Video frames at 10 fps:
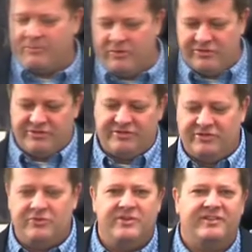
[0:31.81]
approaches
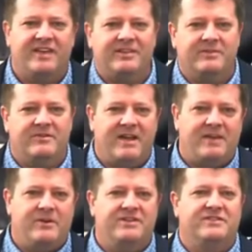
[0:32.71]
to the assessment and
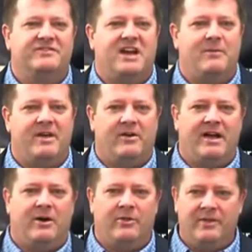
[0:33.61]
evaluation of child mental
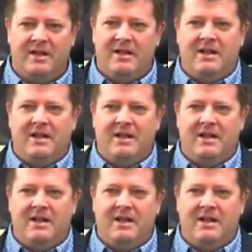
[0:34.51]
health.